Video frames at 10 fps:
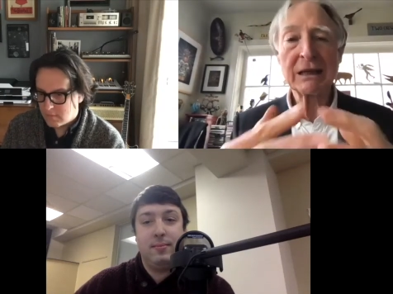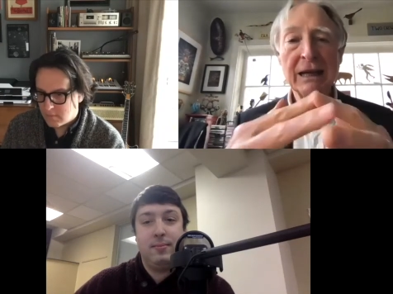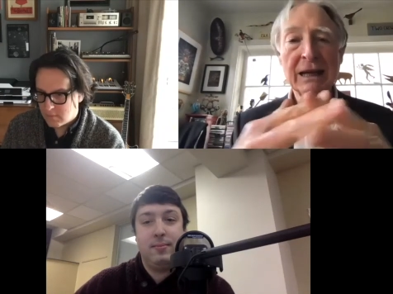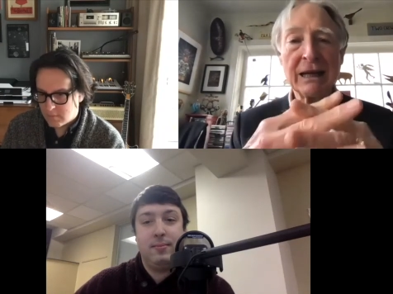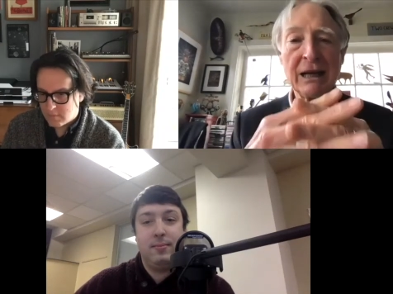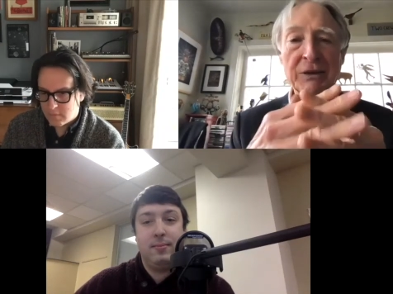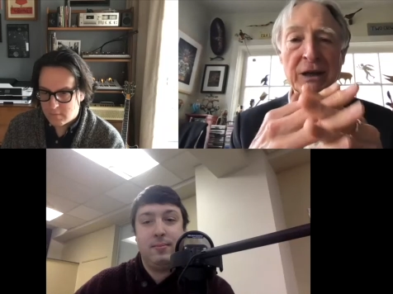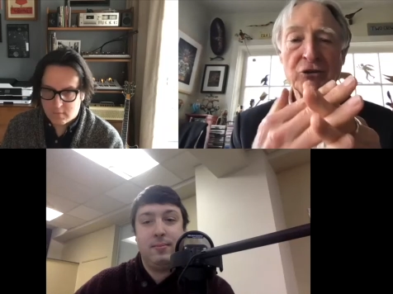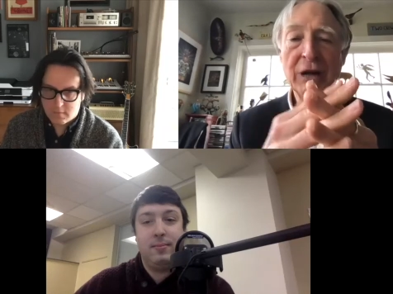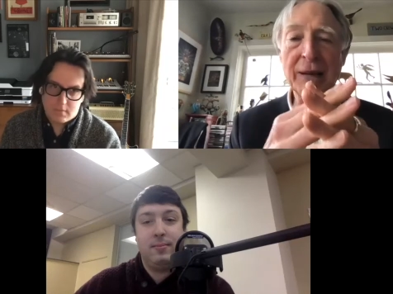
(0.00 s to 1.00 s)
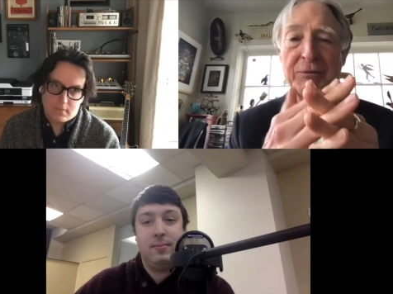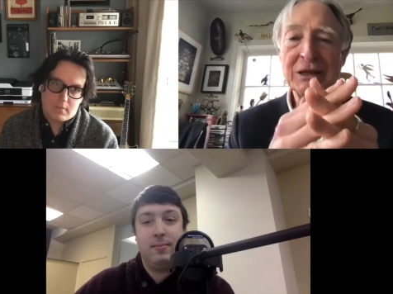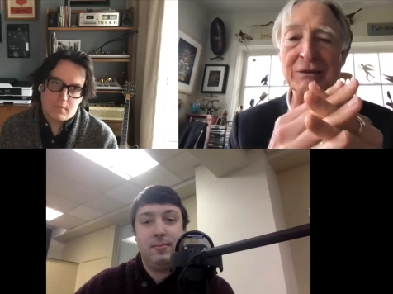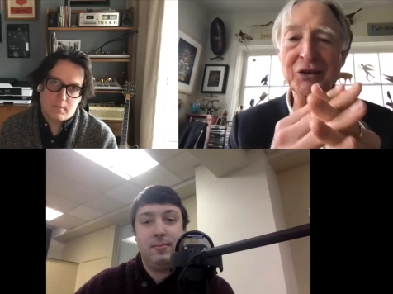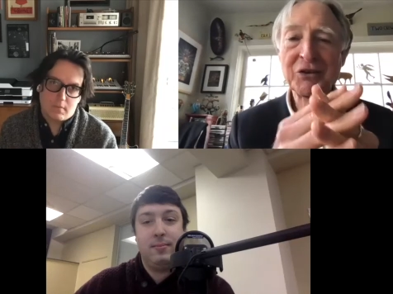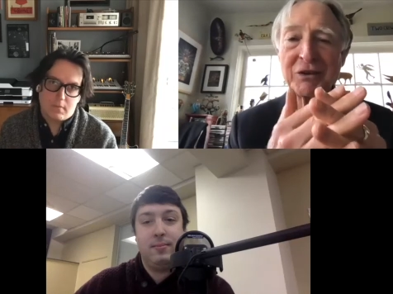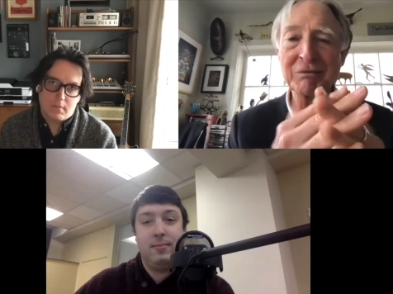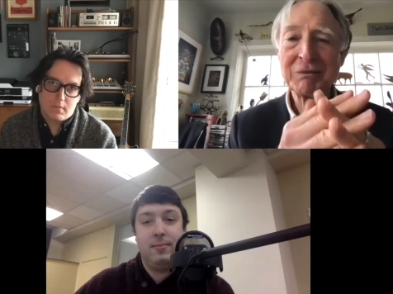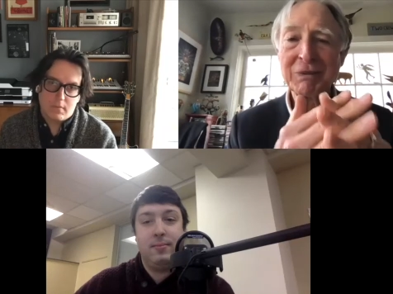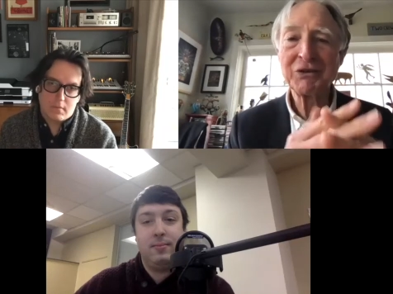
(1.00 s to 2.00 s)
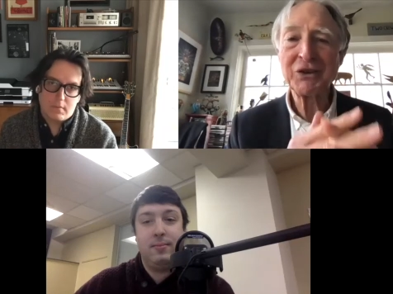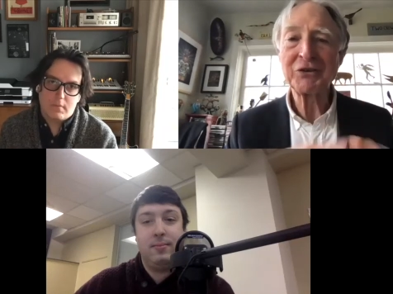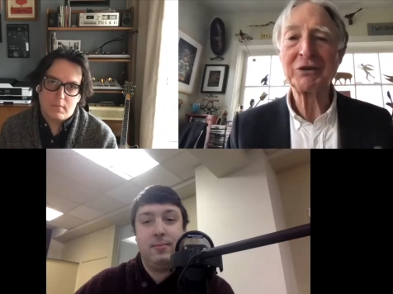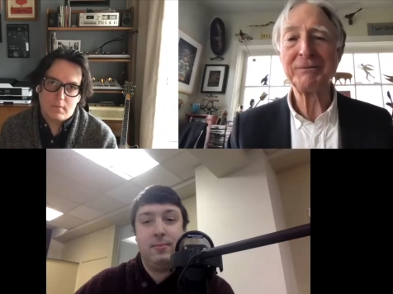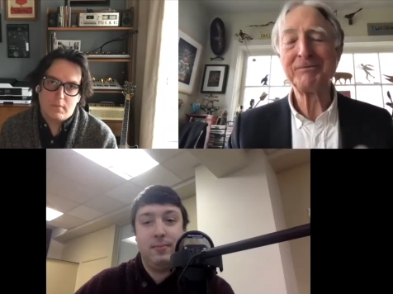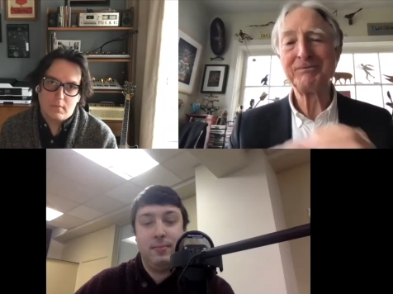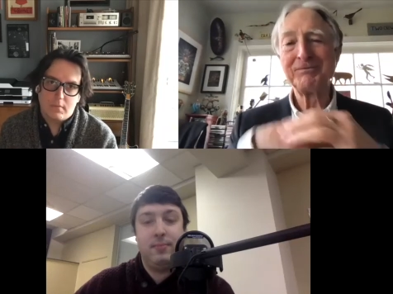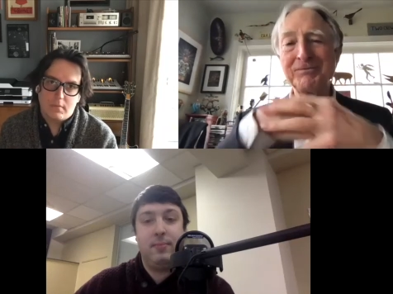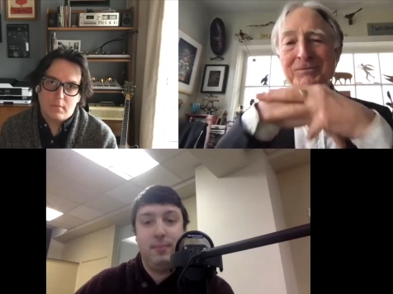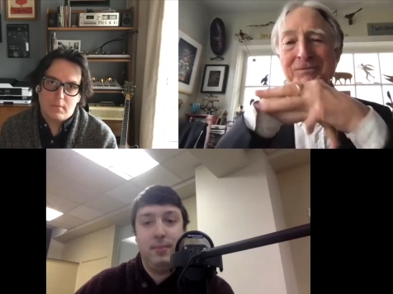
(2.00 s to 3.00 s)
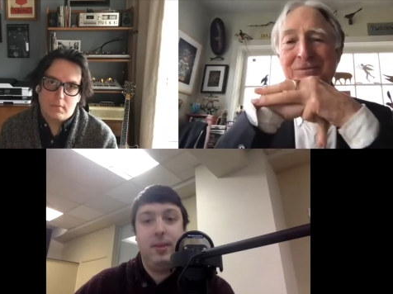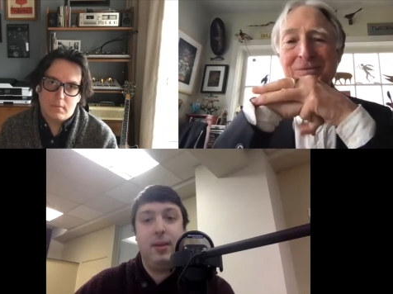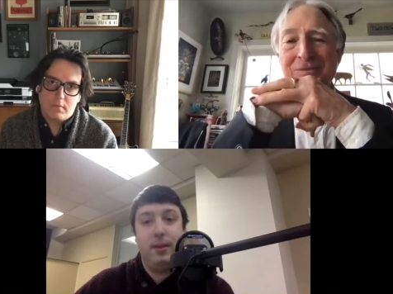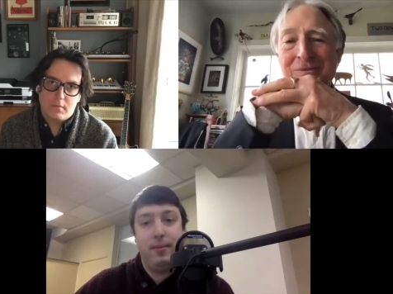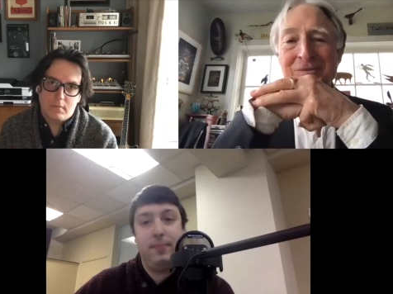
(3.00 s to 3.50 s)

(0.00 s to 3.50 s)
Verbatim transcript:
Speaker 1: how they're trapped in this system. Mm-hmm.